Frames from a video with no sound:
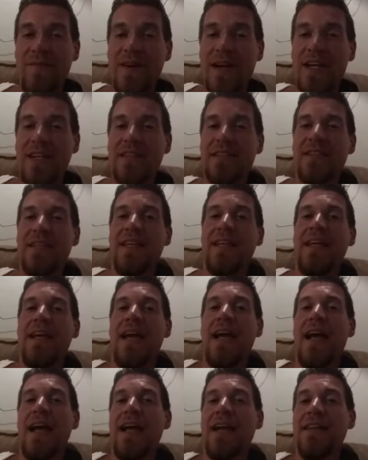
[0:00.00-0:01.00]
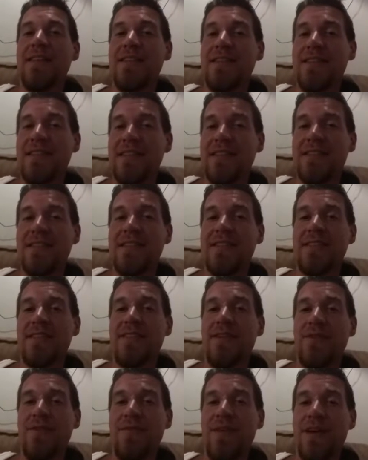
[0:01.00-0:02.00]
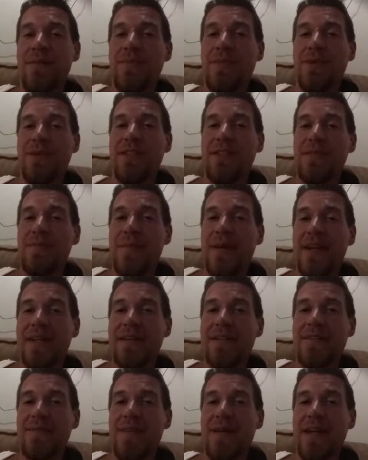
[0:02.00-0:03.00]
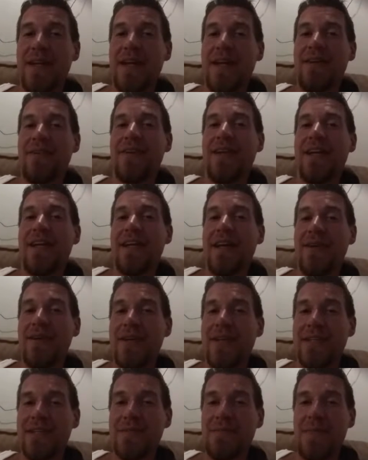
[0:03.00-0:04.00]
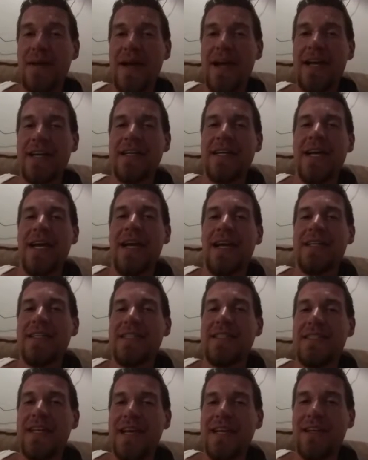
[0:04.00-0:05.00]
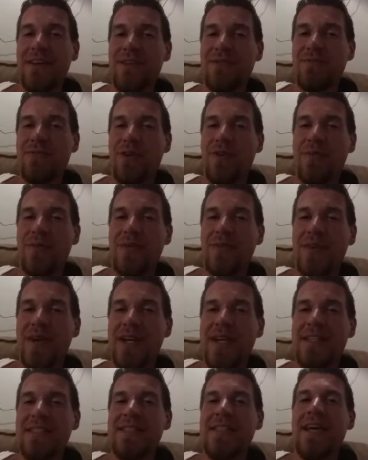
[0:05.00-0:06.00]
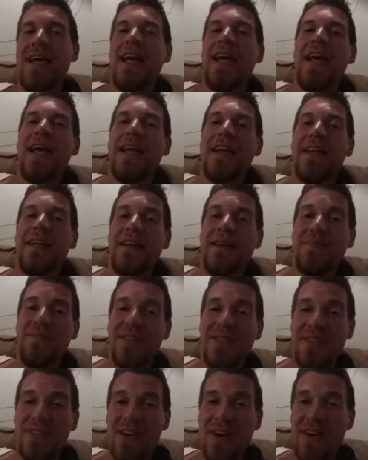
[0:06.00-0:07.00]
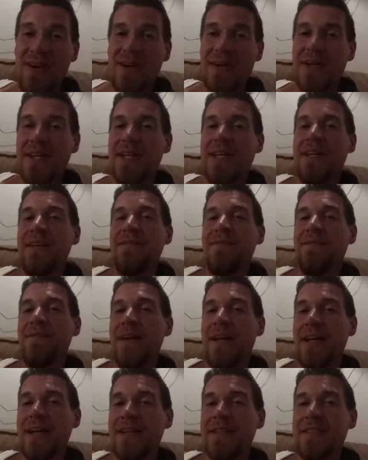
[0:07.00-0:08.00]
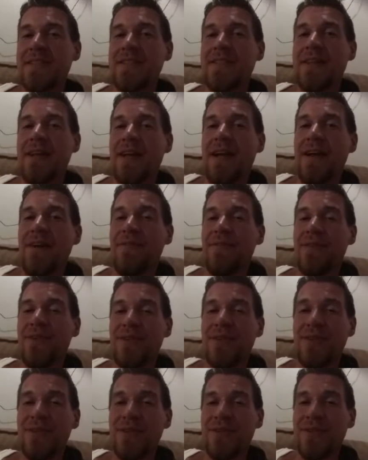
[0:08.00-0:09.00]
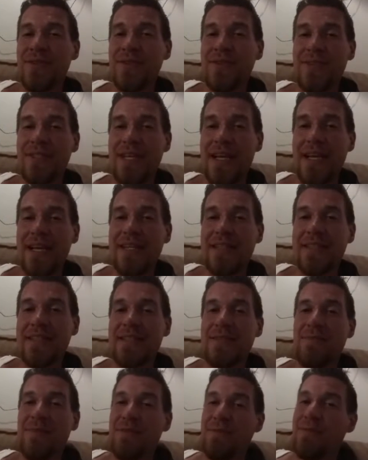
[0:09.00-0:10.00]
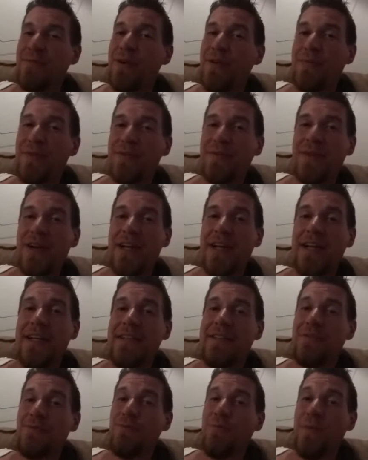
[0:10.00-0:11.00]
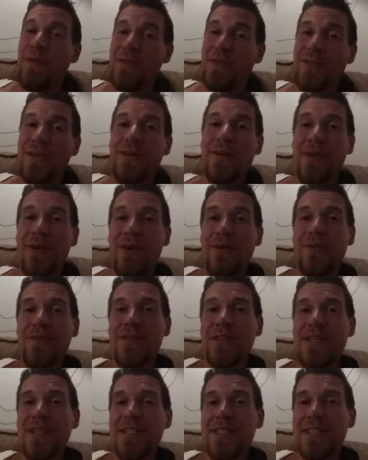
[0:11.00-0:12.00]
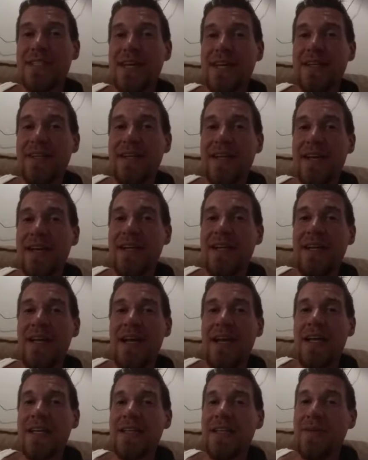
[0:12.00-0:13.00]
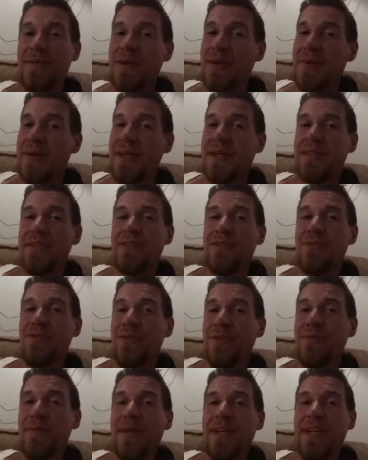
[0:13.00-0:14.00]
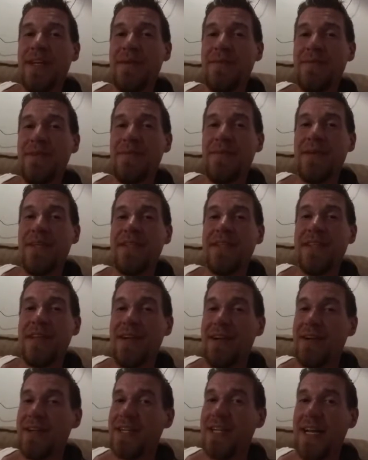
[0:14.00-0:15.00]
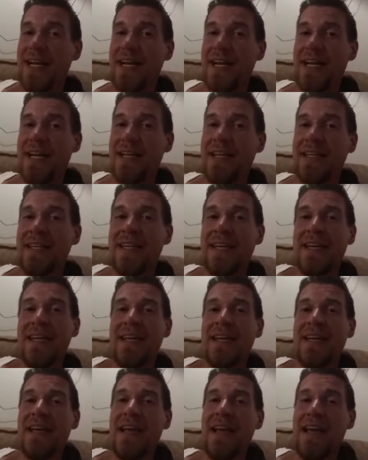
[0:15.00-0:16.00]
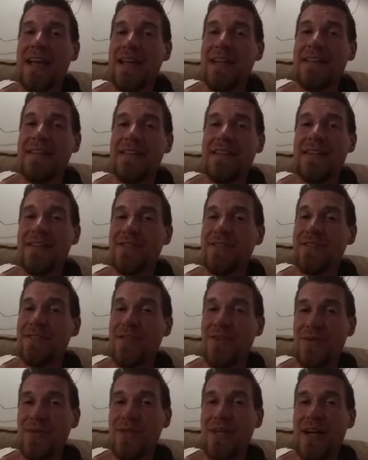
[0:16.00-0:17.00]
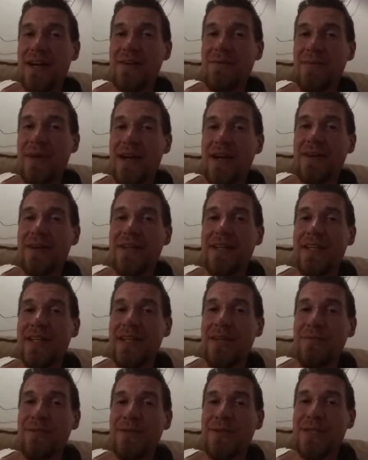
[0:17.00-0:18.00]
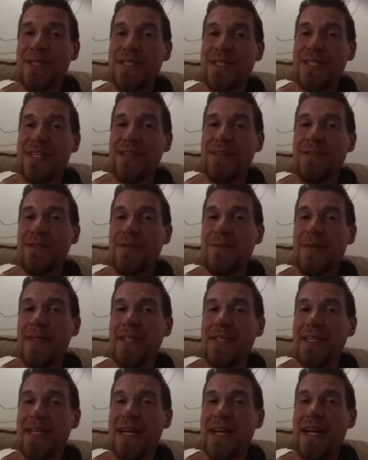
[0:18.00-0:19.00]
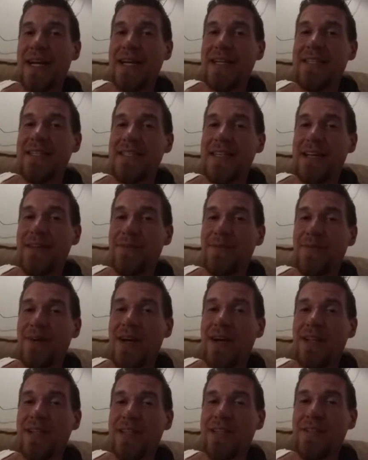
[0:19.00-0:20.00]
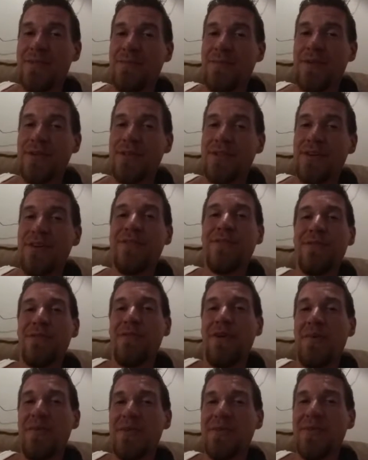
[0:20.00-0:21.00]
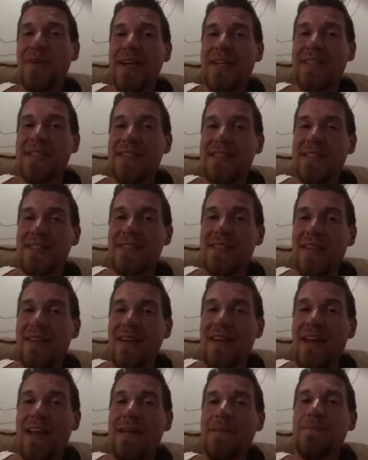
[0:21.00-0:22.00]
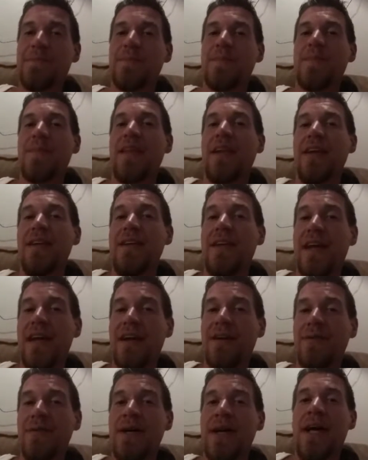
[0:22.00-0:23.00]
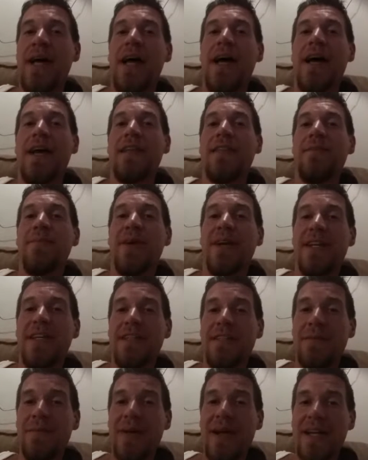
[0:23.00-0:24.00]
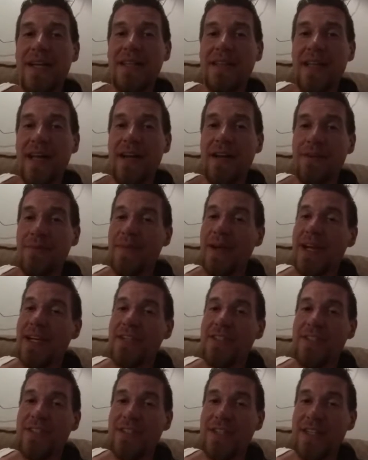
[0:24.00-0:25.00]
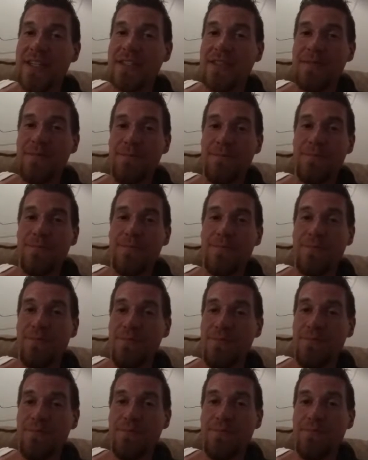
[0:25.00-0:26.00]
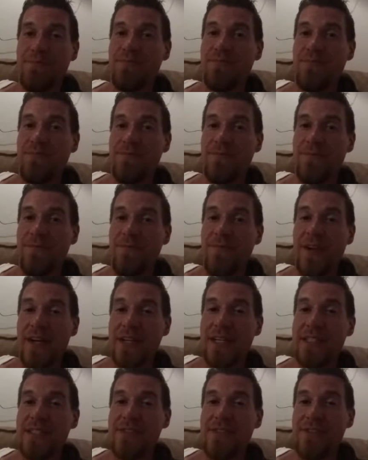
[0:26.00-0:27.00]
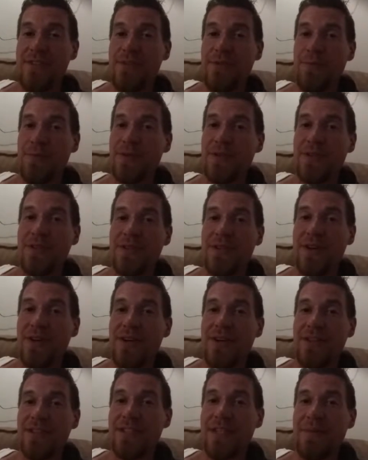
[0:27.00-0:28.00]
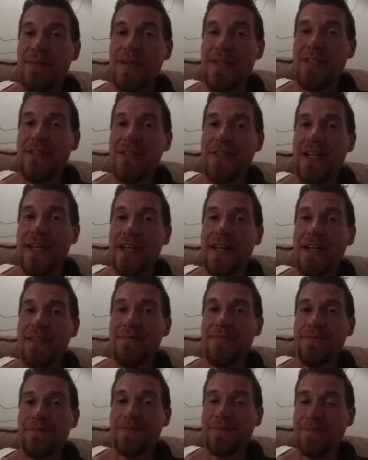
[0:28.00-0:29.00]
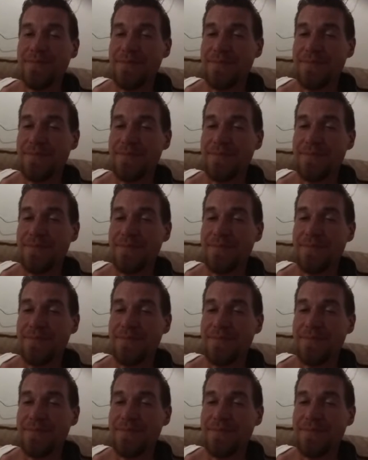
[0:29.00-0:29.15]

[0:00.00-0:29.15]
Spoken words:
Finally, since November, this man has been out, and now he is back to take on Roman Reigns. And I'm sorry, fans, for saying this, but Roman Reigns will go over this Sunday. WWE is grooming him to be their guy, and there's no doubt about it. He will continue to be the guy. Seth Rollins puts over Roman Reigns this Sunday. Now, the Money in the Bank ladder match. 6 fucking superstars. I mean, you got,